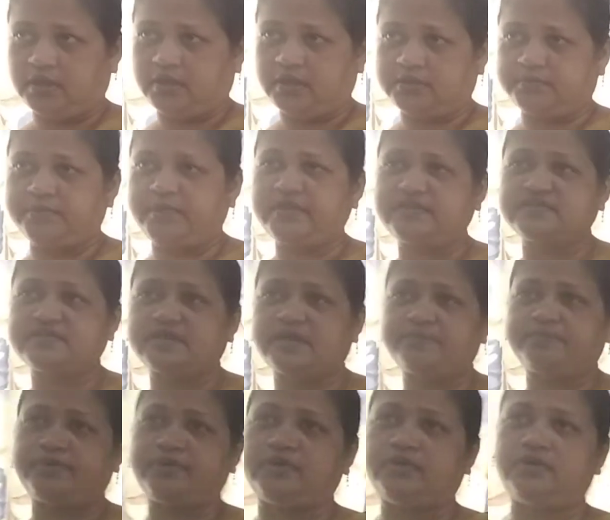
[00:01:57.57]
it makes
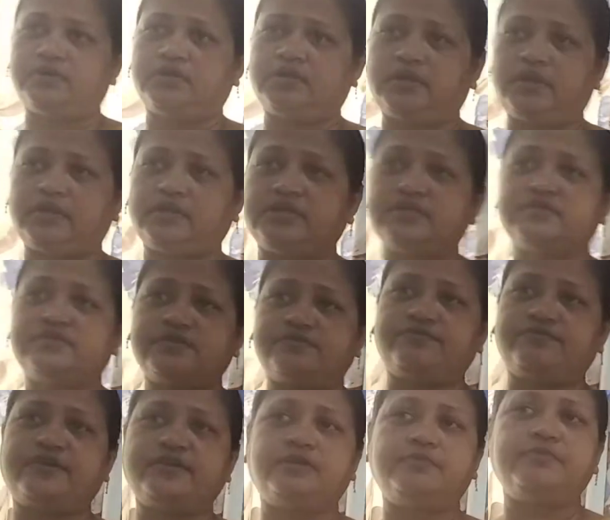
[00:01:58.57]
up, it is the
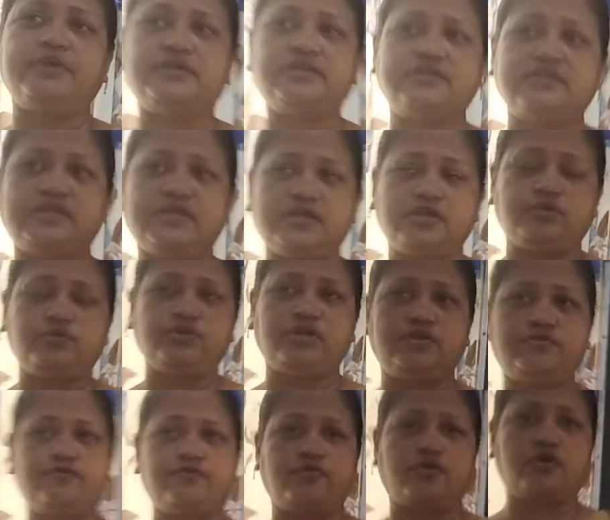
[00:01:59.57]
fundamental
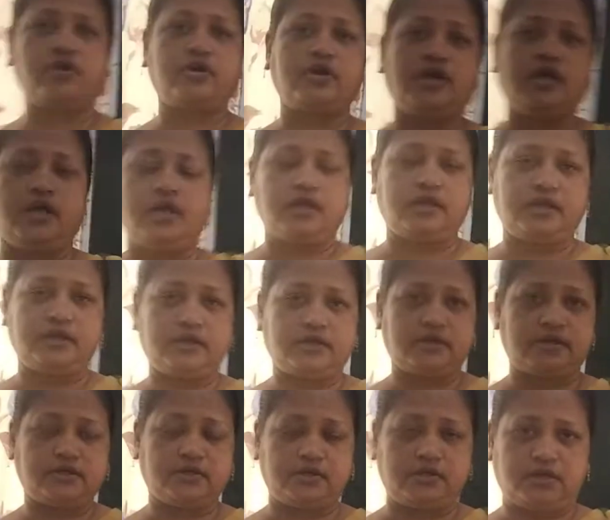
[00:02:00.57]
unit for
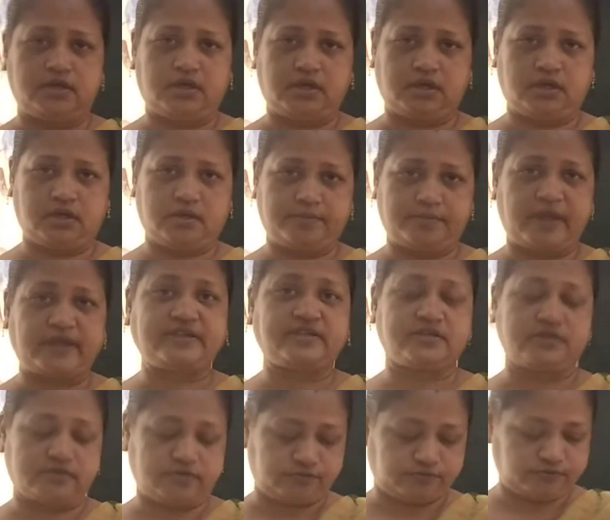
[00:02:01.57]
the matter,